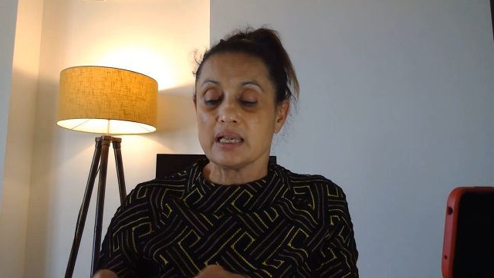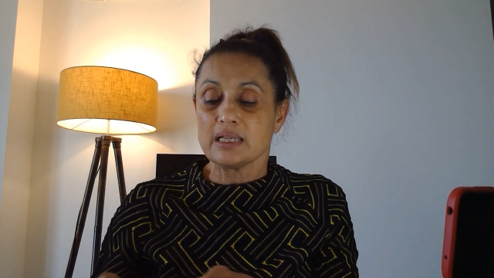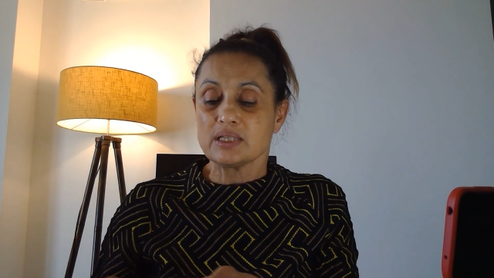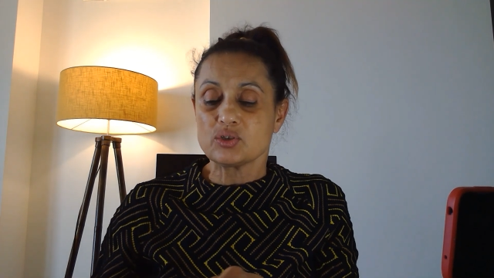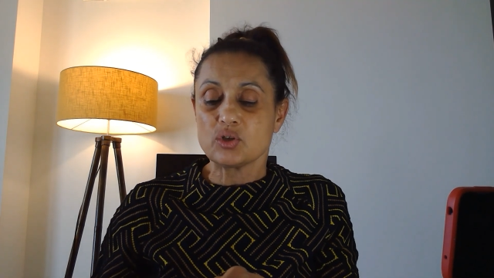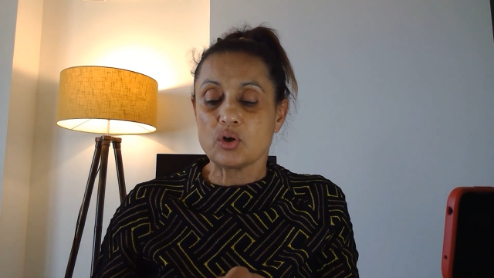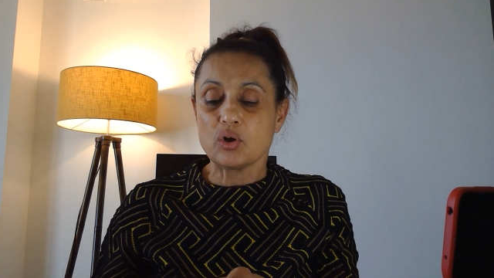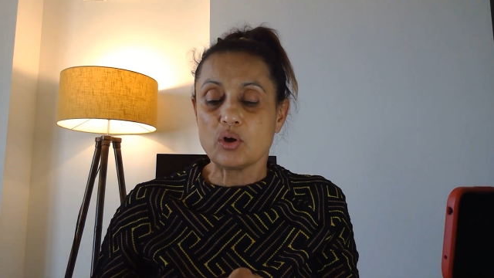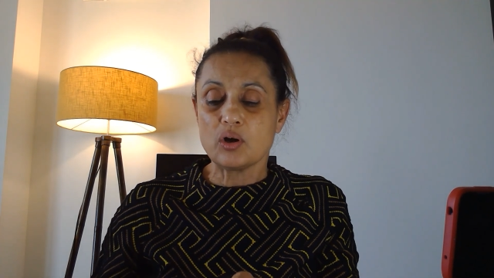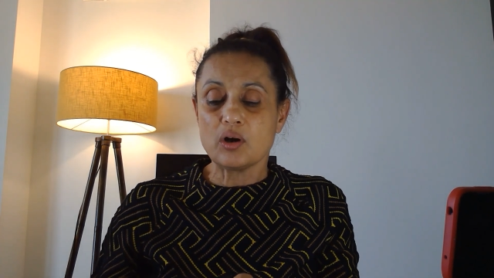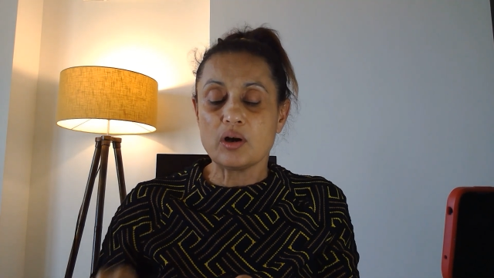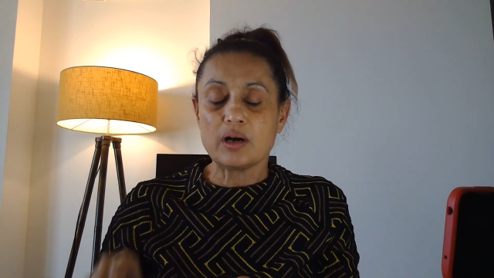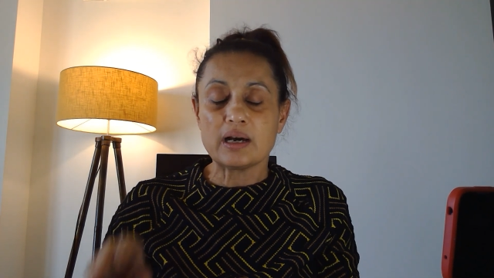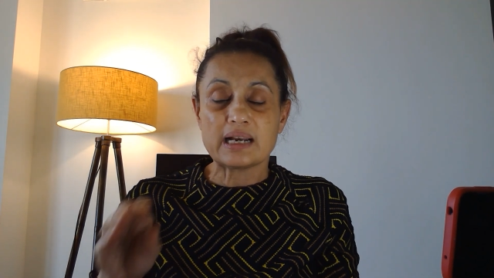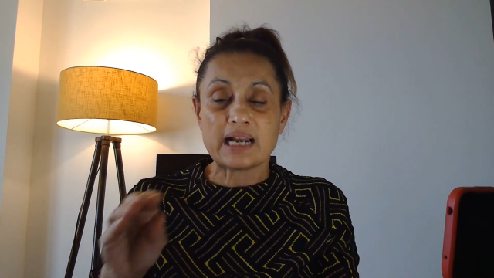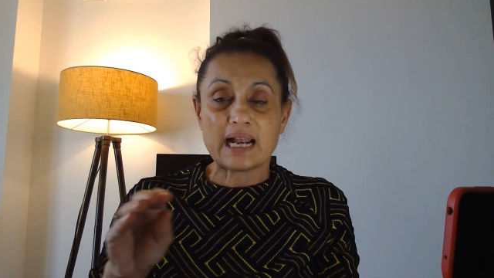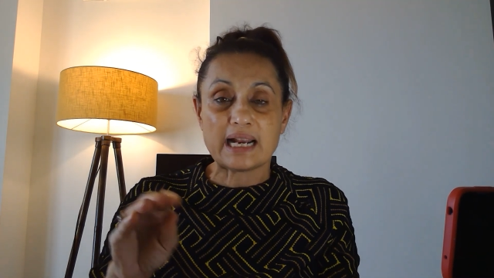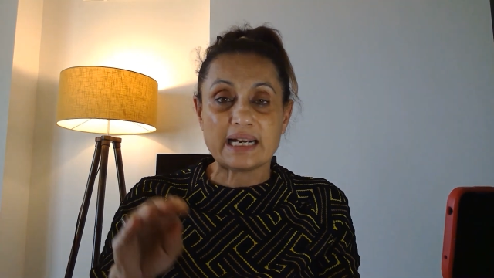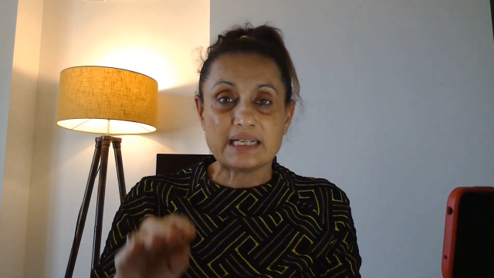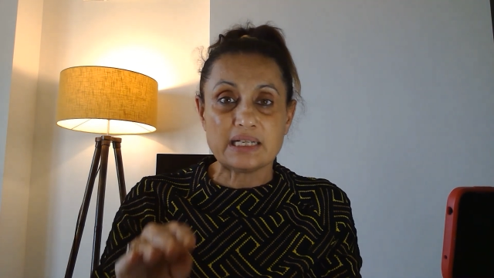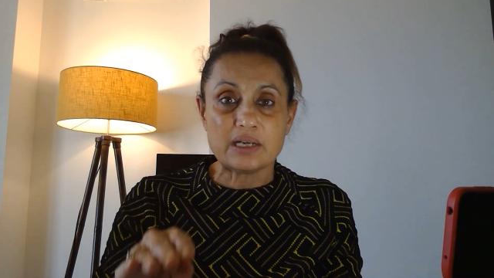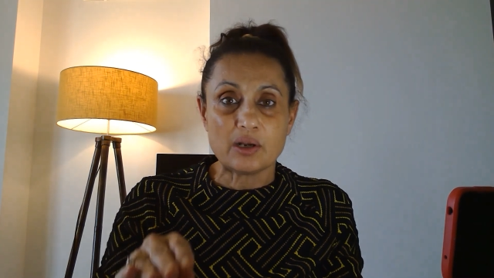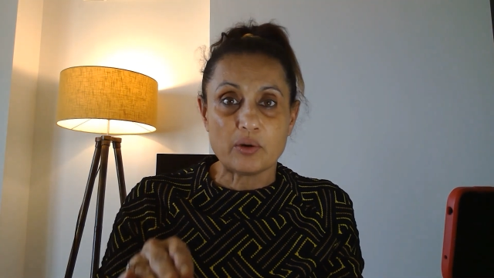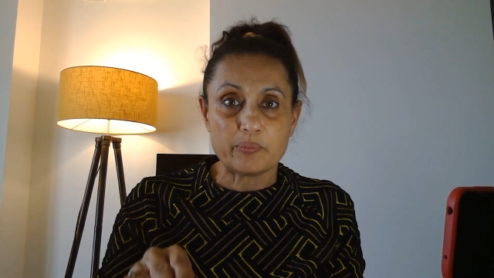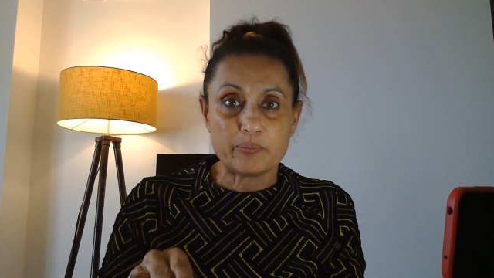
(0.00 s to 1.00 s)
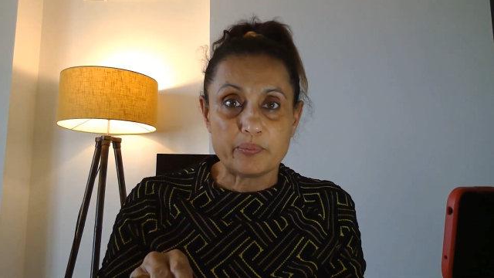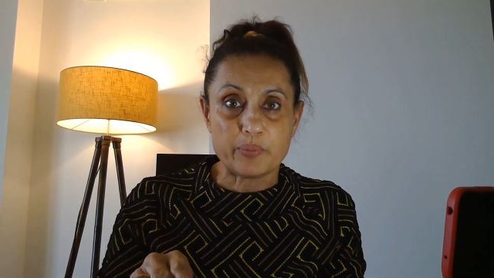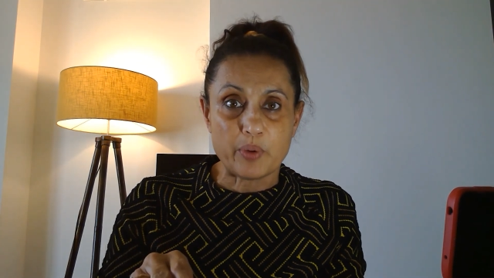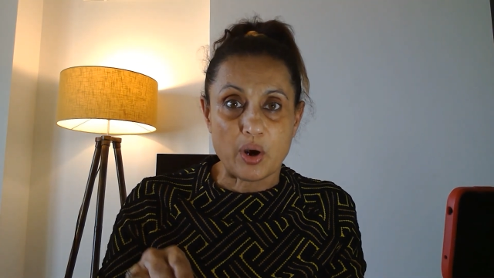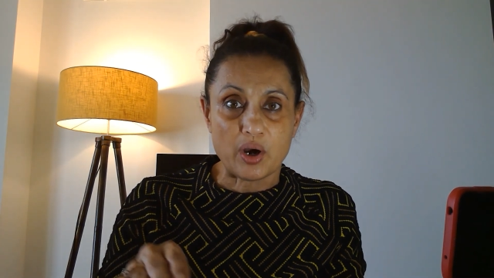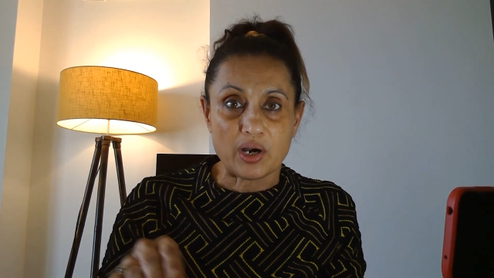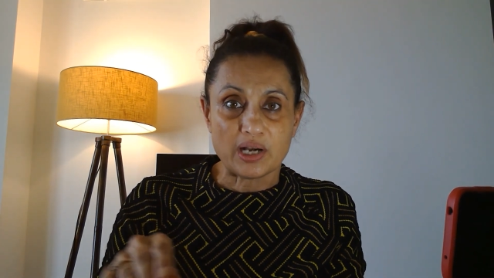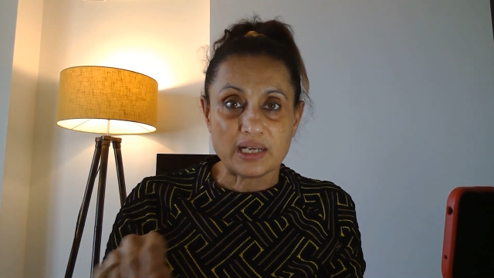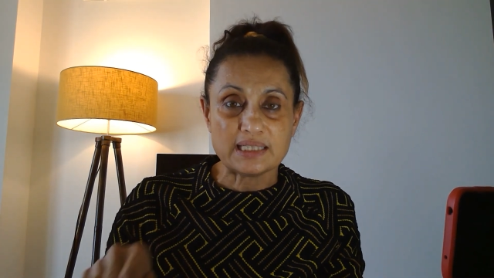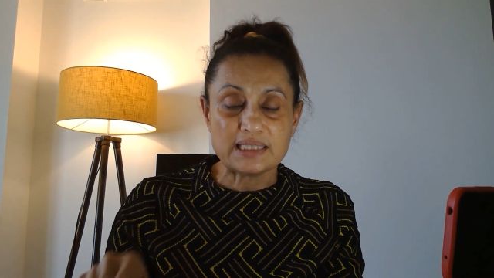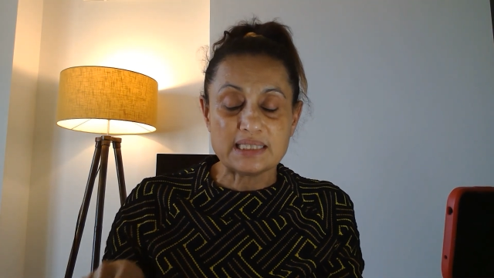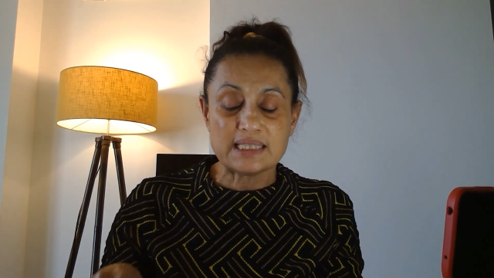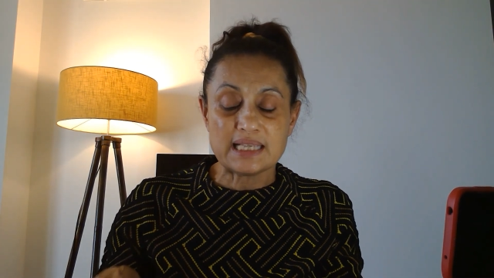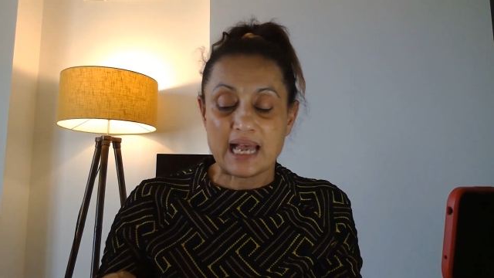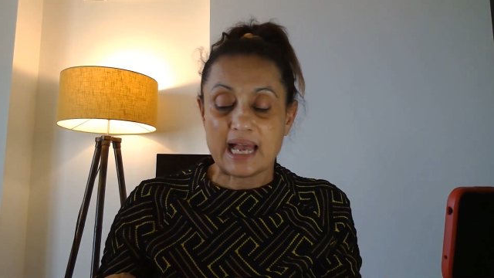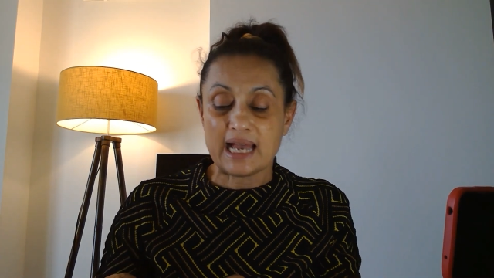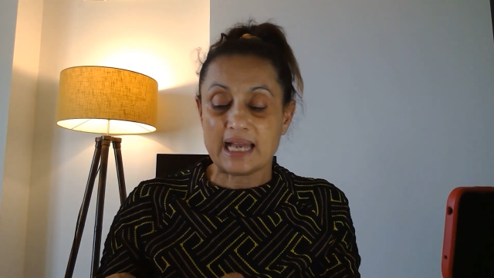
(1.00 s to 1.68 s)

So right now, pause